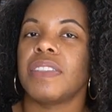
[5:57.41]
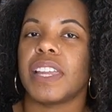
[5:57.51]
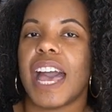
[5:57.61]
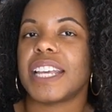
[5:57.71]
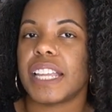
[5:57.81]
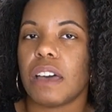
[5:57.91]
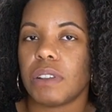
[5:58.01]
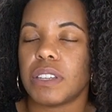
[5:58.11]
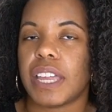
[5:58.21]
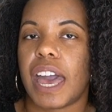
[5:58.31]
The last
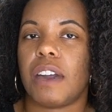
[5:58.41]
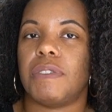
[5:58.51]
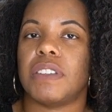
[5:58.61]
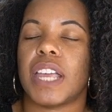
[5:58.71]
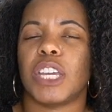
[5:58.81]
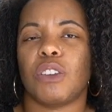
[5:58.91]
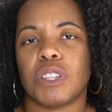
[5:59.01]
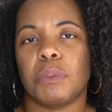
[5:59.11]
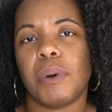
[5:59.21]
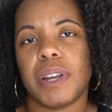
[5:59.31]
level of staff is like your
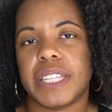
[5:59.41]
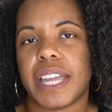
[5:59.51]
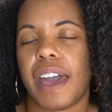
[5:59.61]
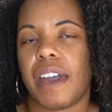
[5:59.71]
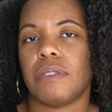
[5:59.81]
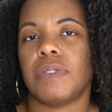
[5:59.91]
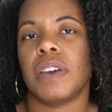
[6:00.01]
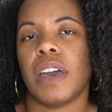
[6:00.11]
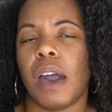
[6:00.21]
support staff.